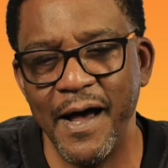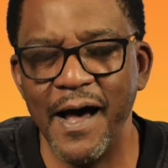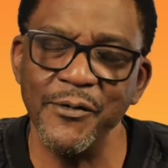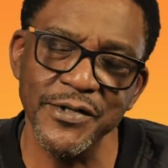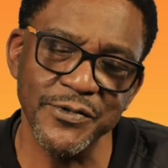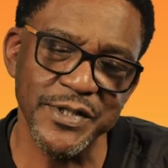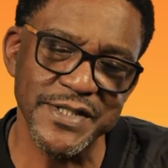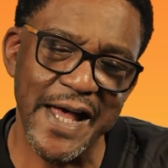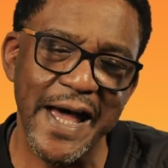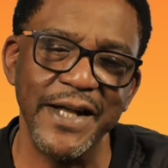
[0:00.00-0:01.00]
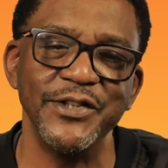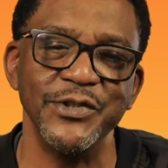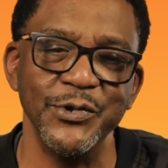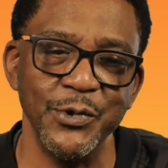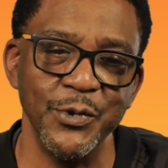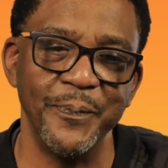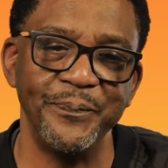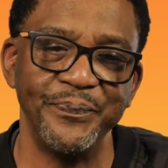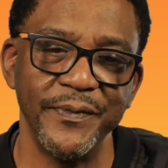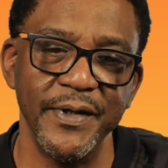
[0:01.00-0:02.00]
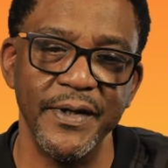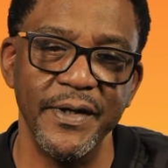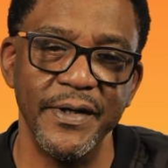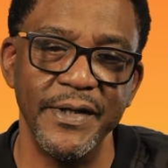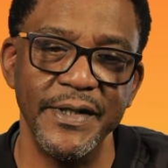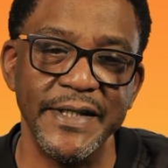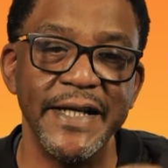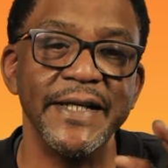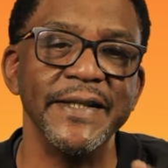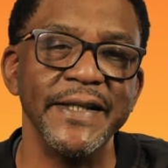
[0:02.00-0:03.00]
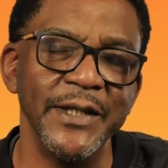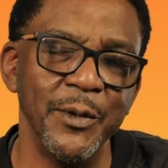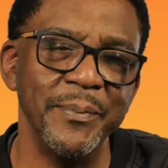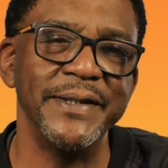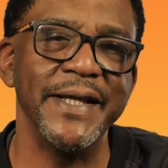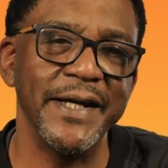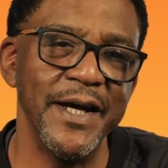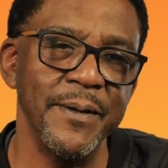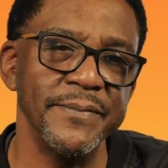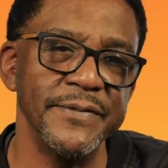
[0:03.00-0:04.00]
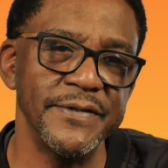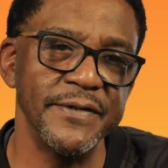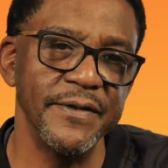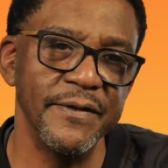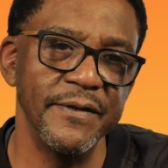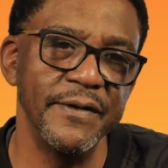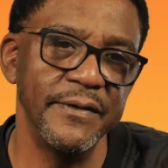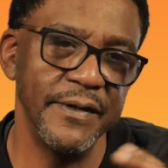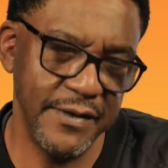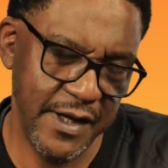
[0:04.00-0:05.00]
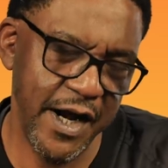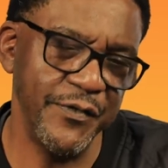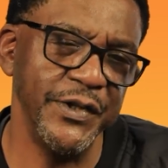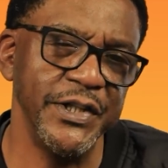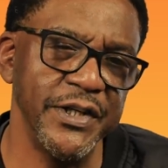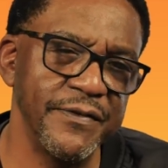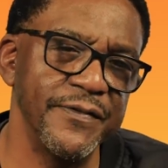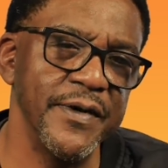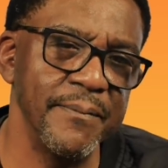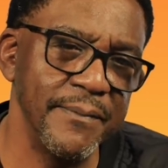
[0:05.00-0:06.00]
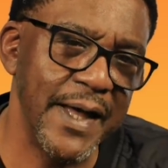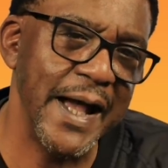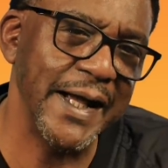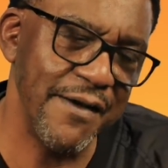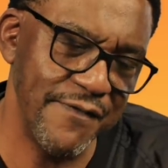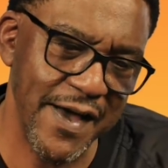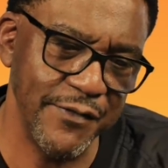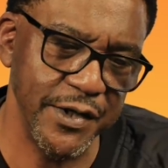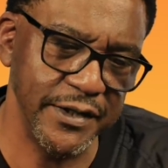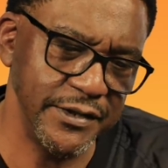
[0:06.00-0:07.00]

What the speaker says: I was resigned to getting the little bit that comes every year from I Got Five on it.